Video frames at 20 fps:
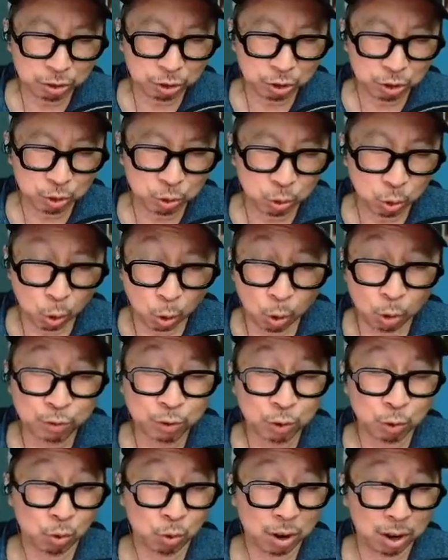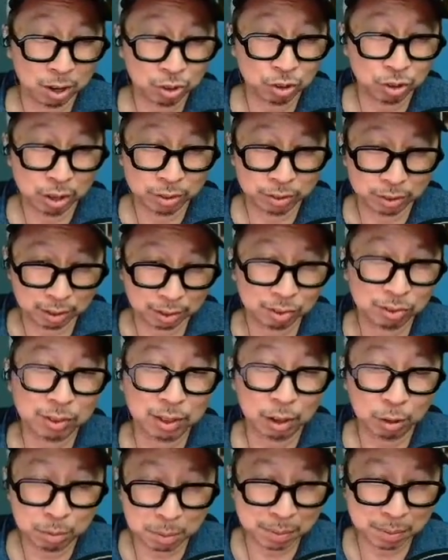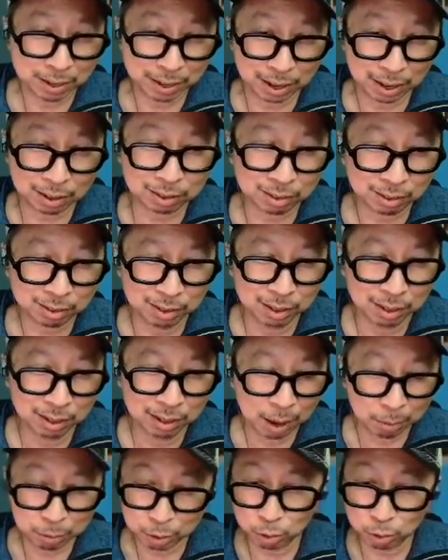to Overwatch on these. That'll be my next. I'm just